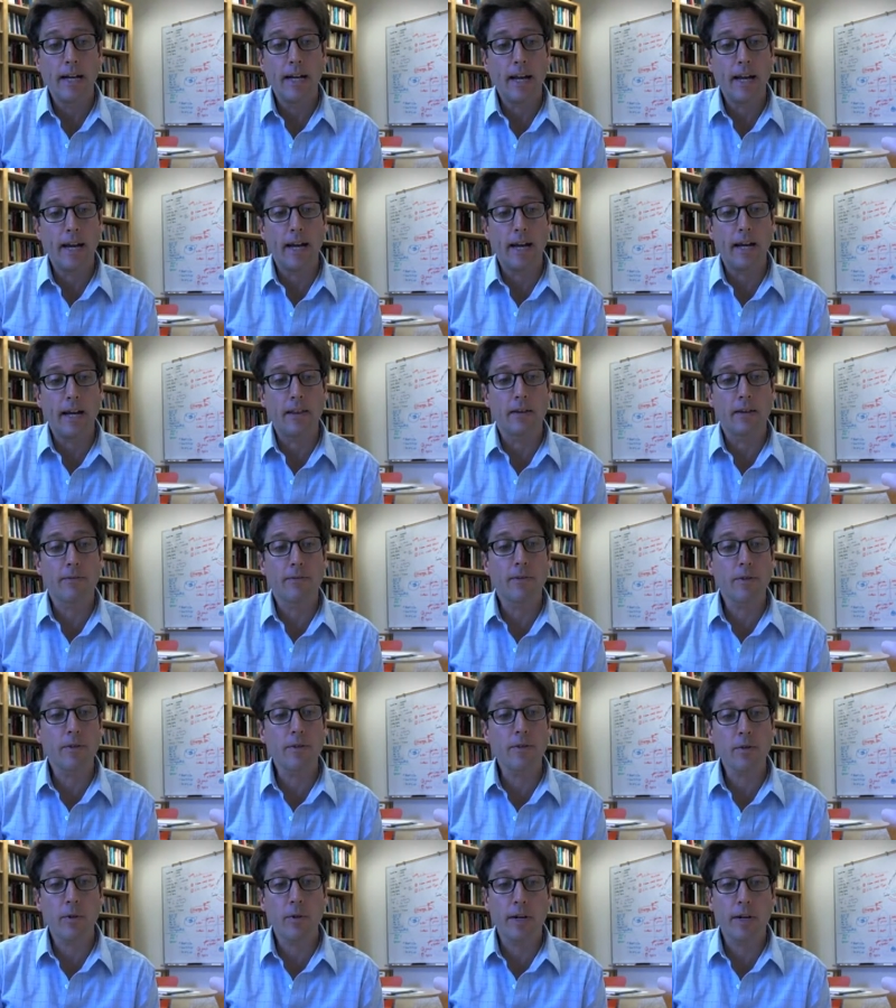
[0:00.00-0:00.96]
And the
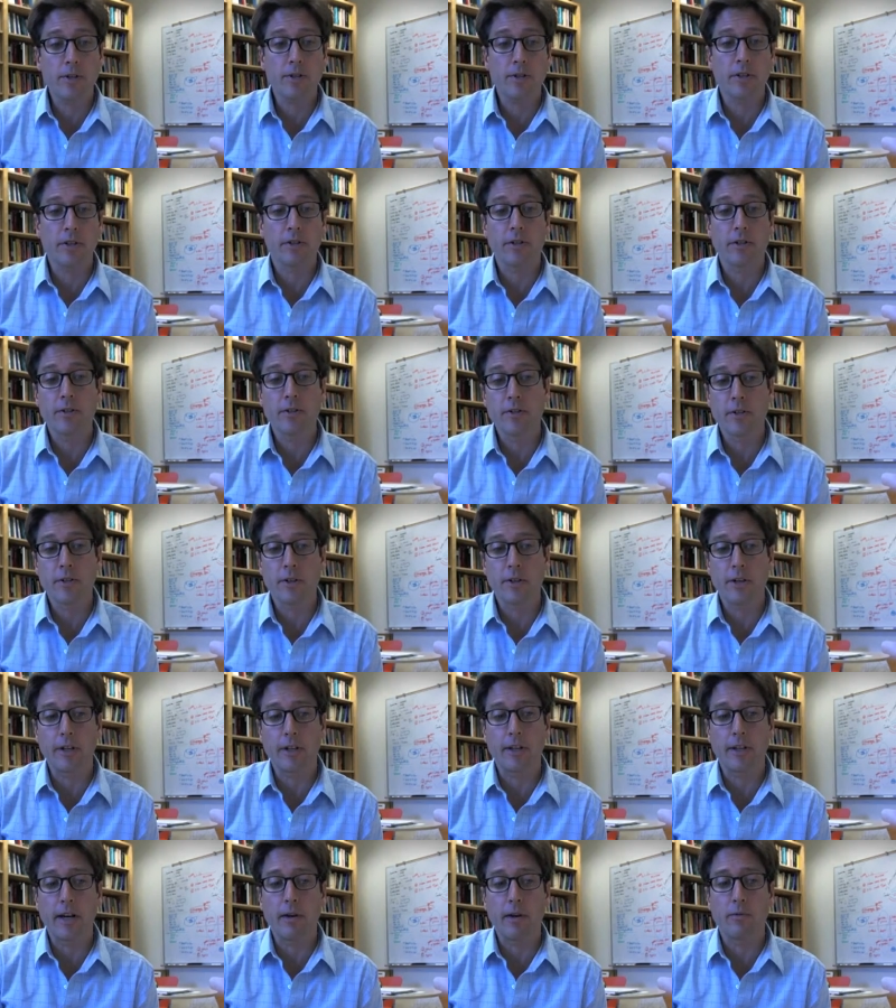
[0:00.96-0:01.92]
first question
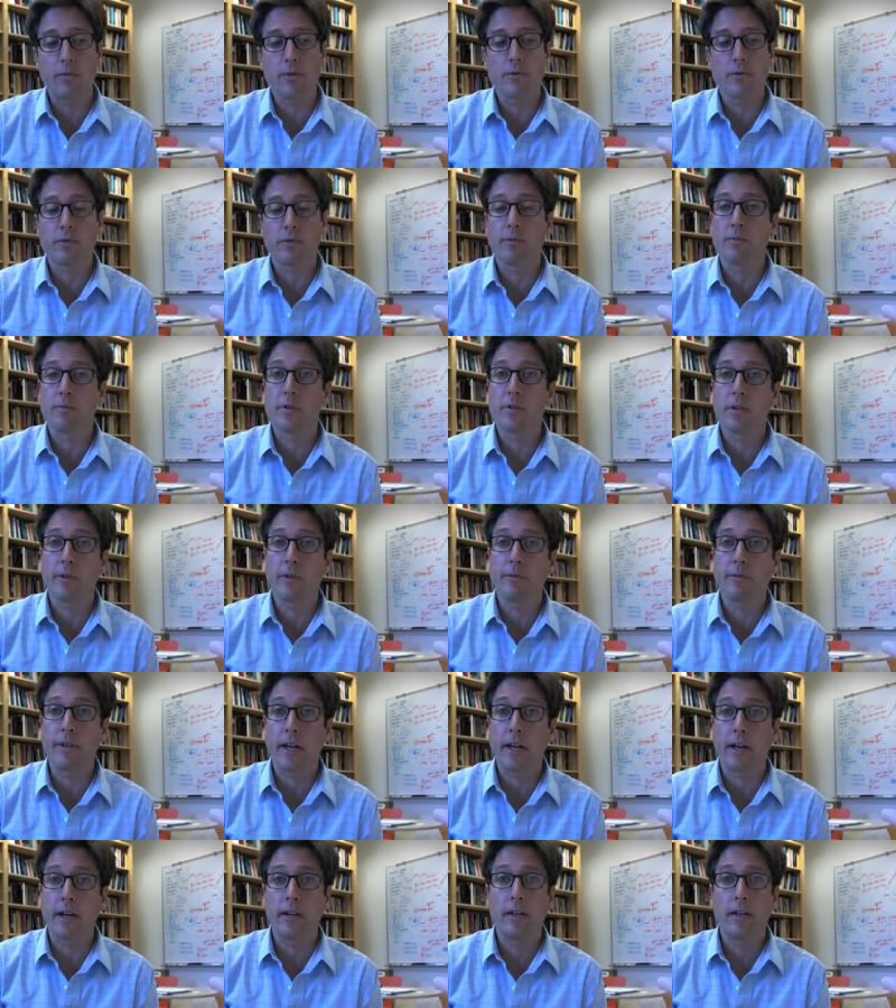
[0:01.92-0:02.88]
concerning that was from
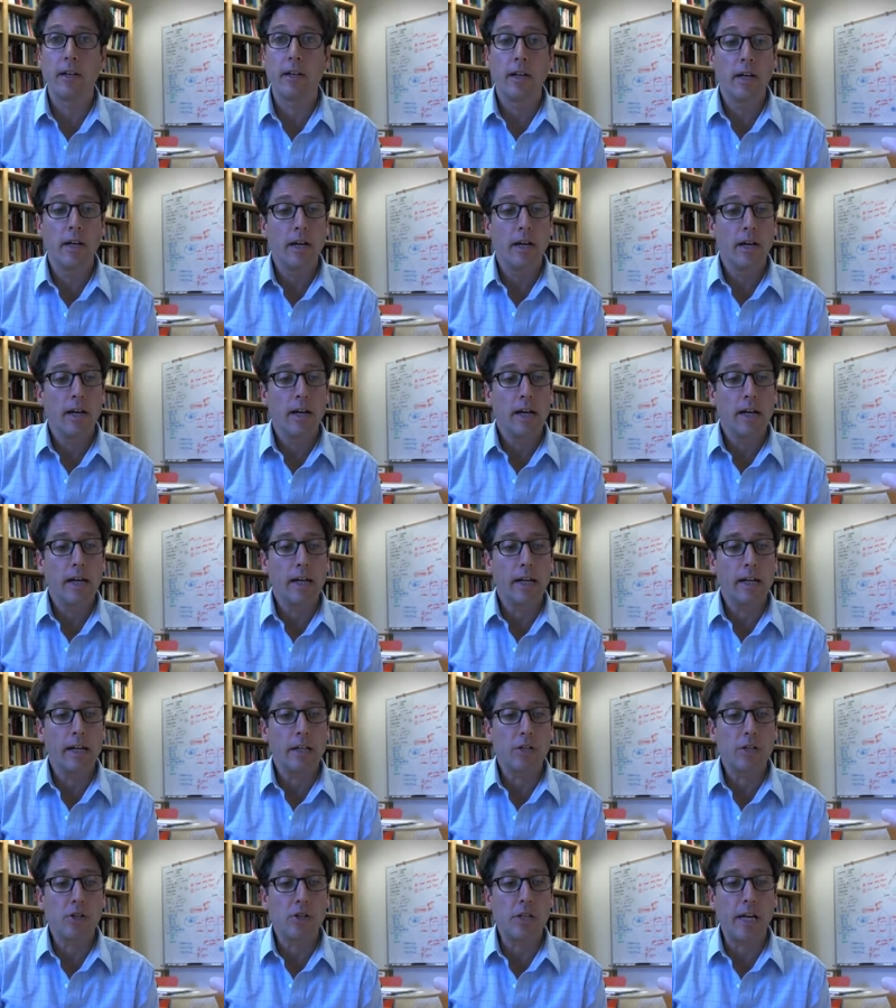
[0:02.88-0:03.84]
Sylvia,
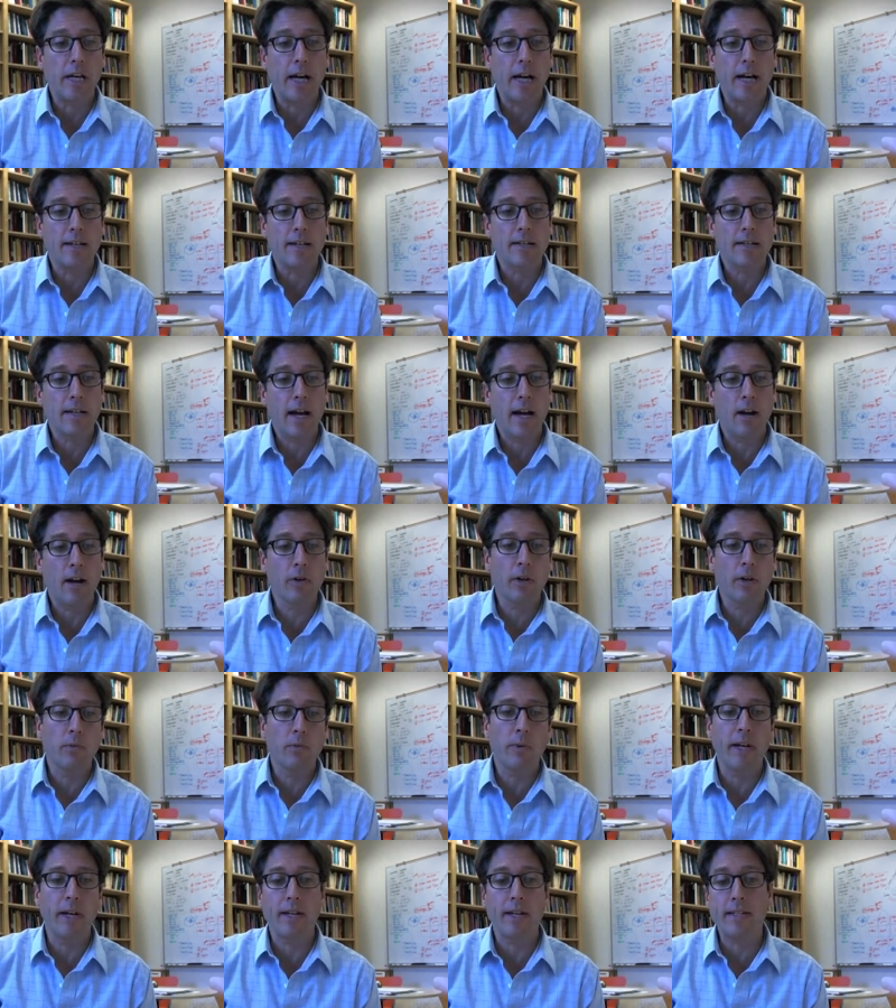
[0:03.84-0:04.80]
and she asked, how
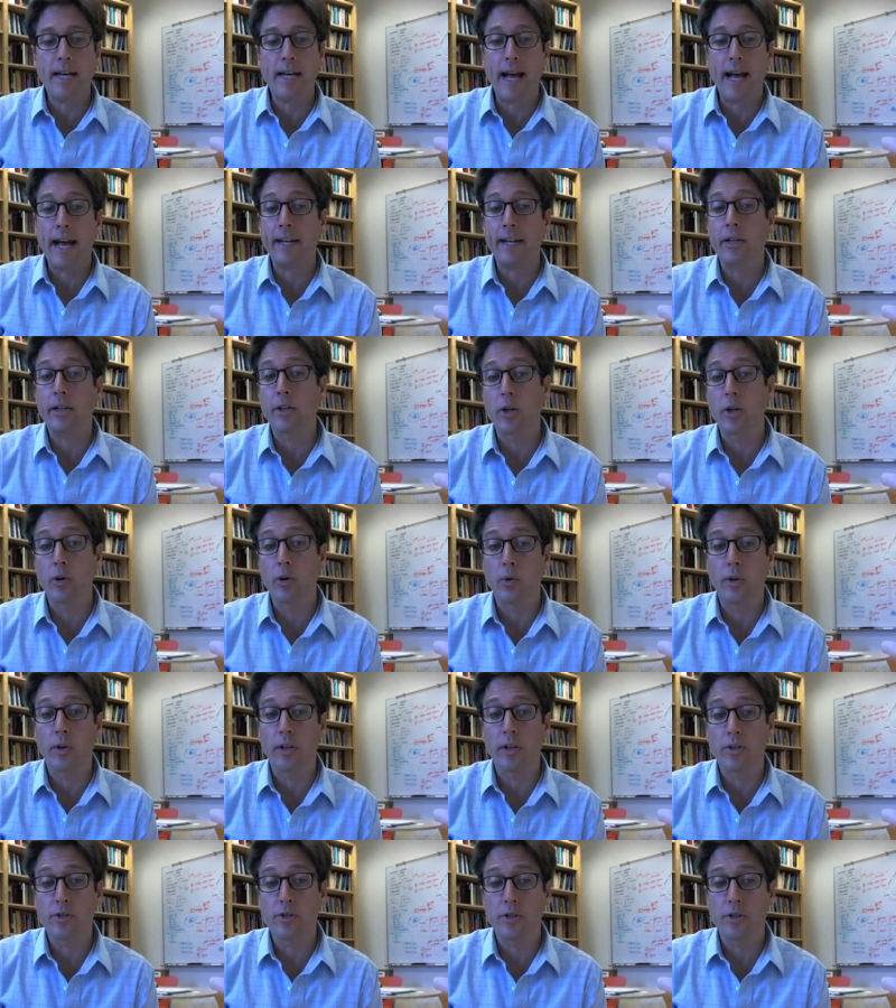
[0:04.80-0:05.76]
can we attack a
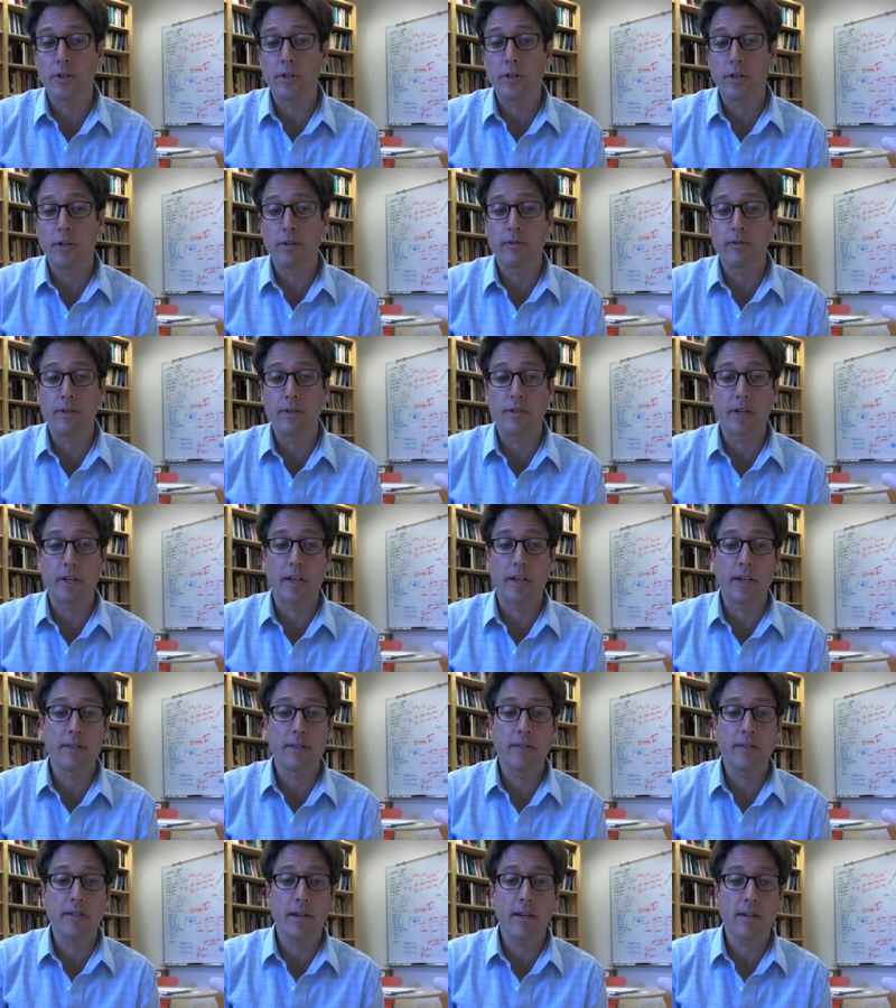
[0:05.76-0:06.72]
coalition if it's
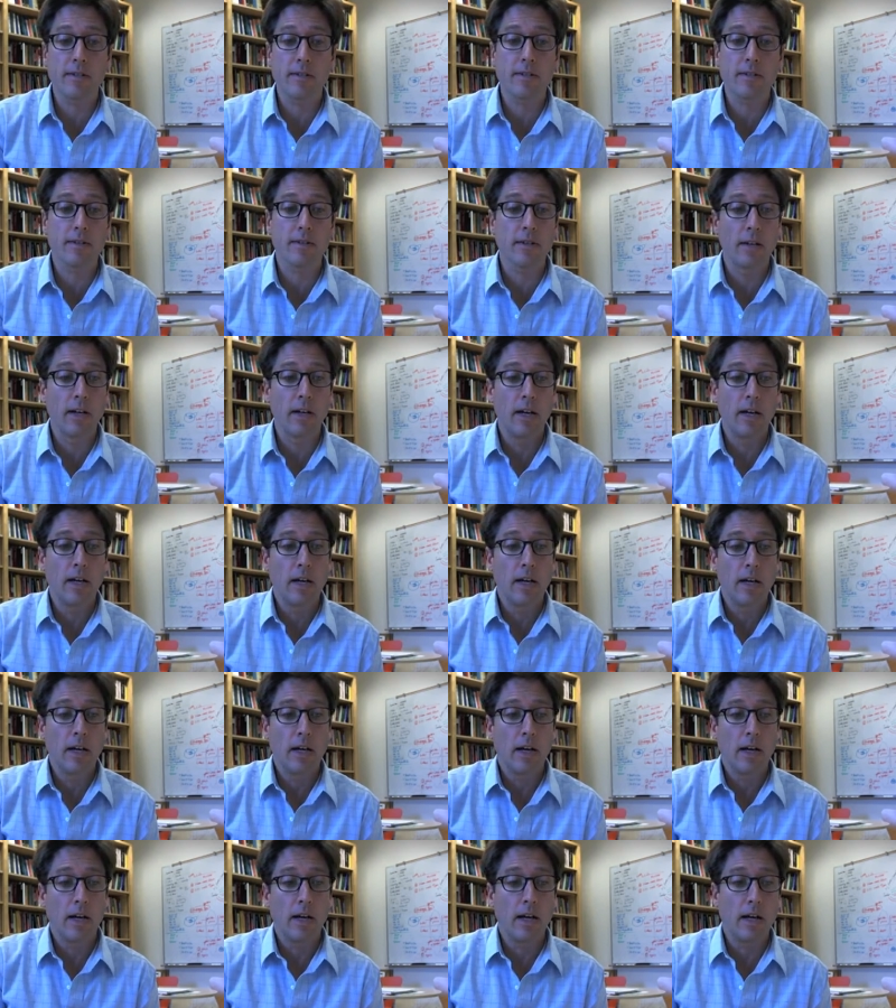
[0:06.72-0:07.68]
against us?
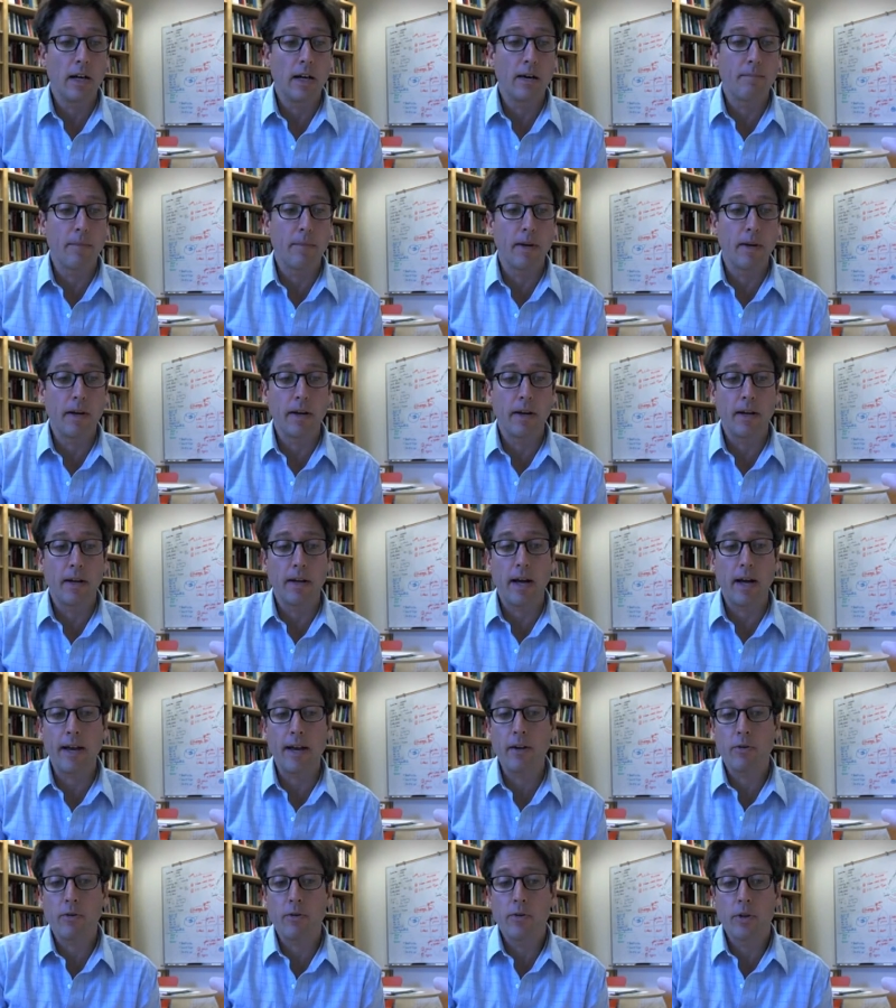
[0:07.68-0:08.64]

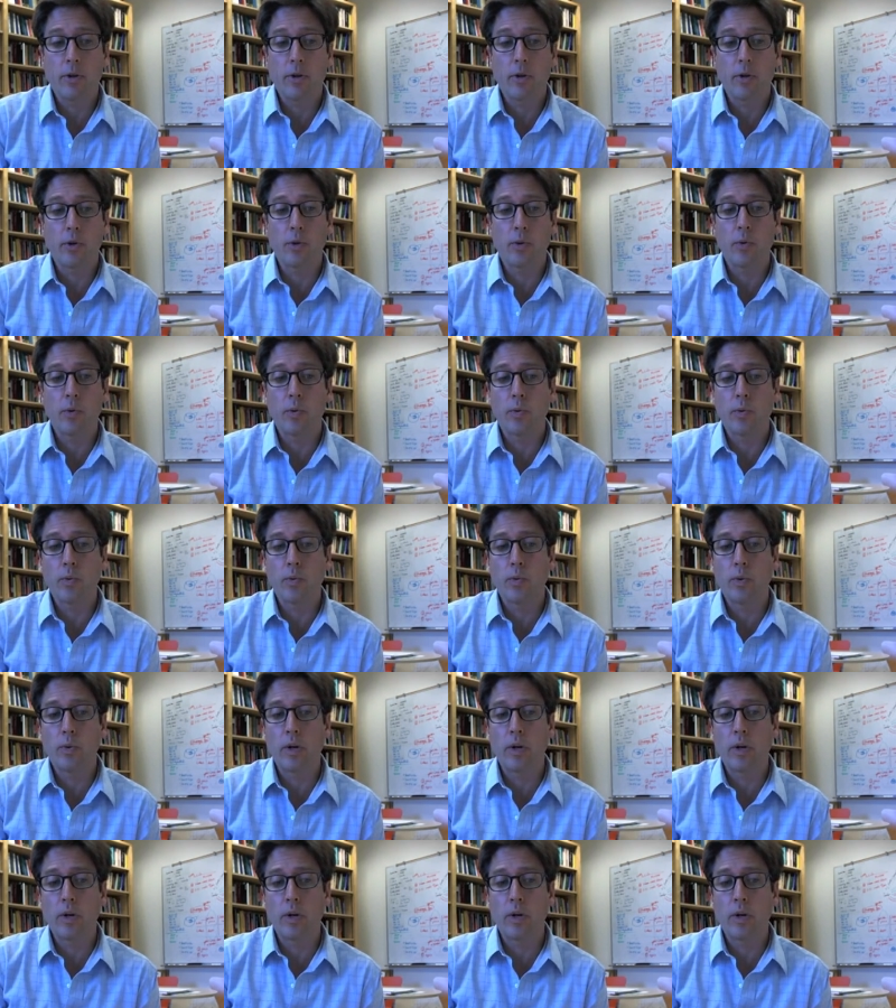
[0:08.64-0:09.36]
I don't know,